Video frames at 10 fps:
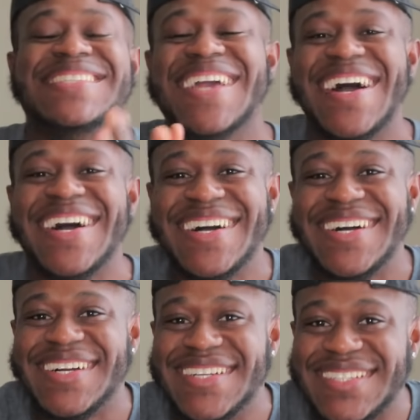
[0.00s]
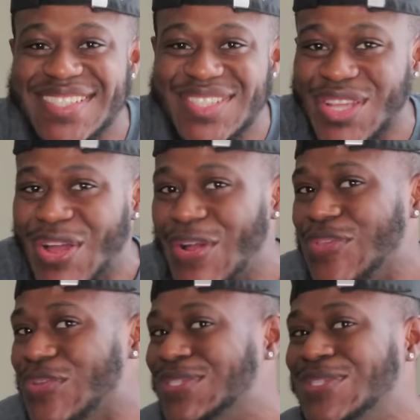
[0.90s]
Yes, sir.
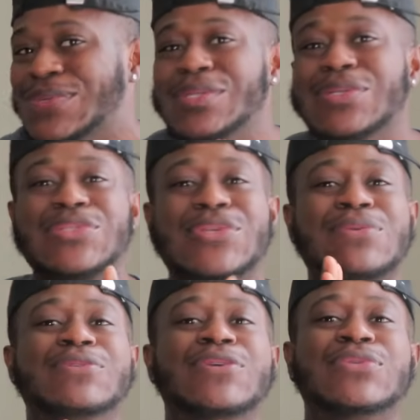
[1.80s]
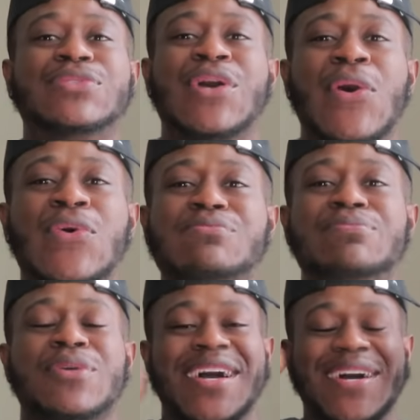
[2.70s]
YouTube.
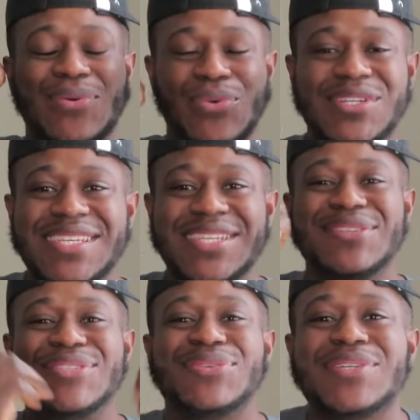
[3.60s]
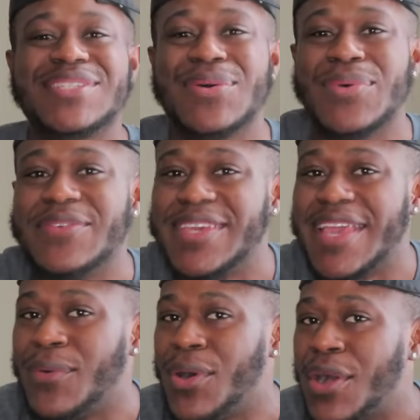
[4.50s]
What's good, YouTube? What's good, Wavy
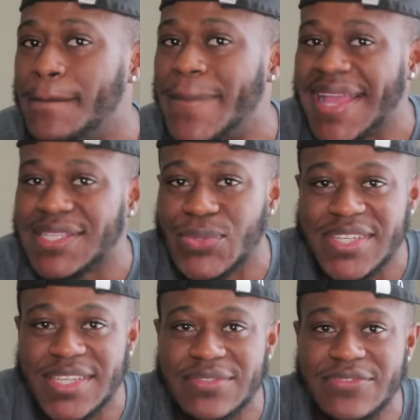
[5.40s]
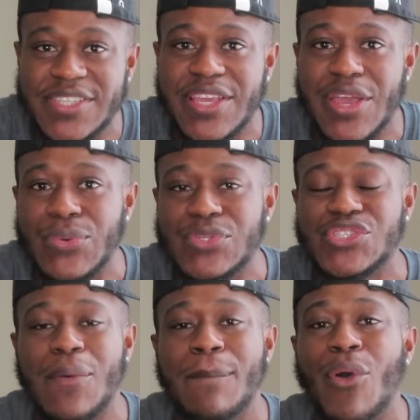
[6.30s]
Gang? Welcome back to another video
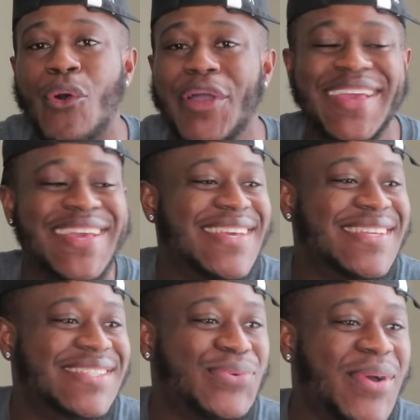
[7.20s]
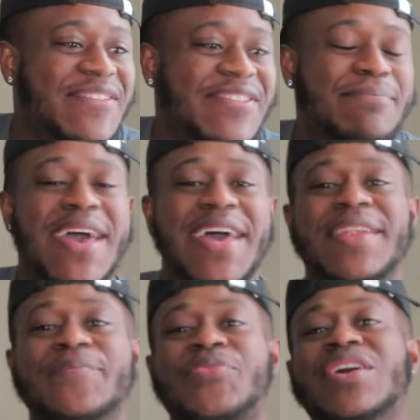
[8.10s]
with your boy, G Wavy,
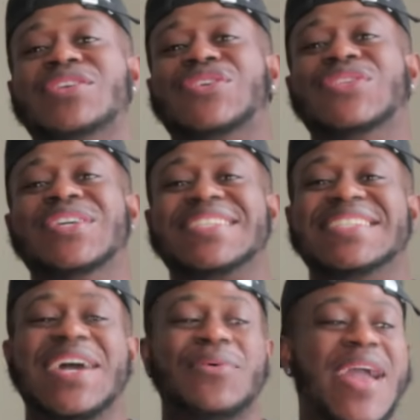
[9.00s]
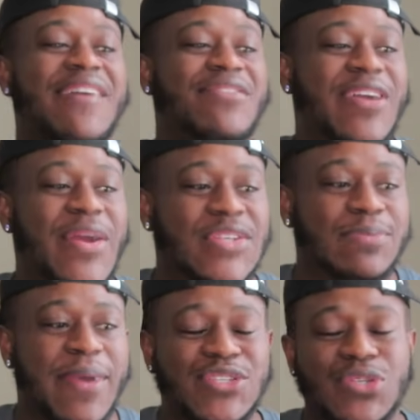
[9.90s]
man. So, look, today we have a very
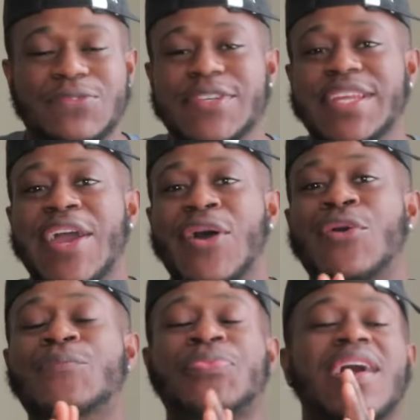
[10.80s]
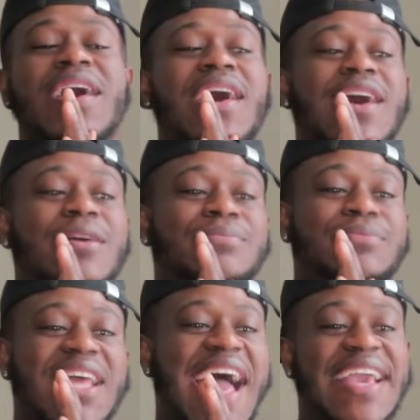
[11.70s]
special video.
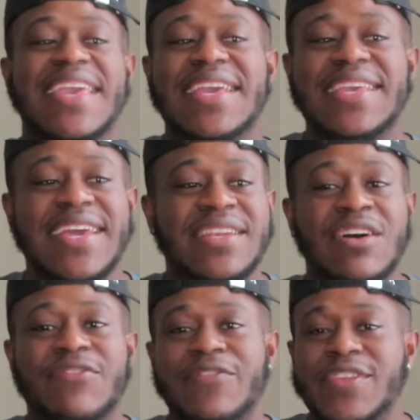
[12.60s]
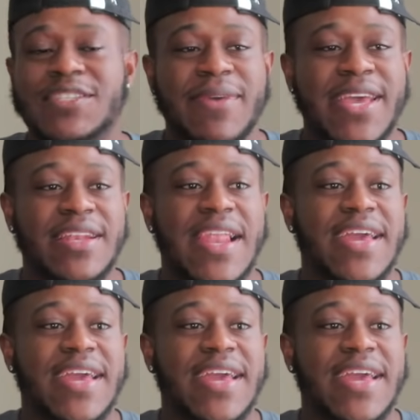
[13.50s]
I can't get enough of this man.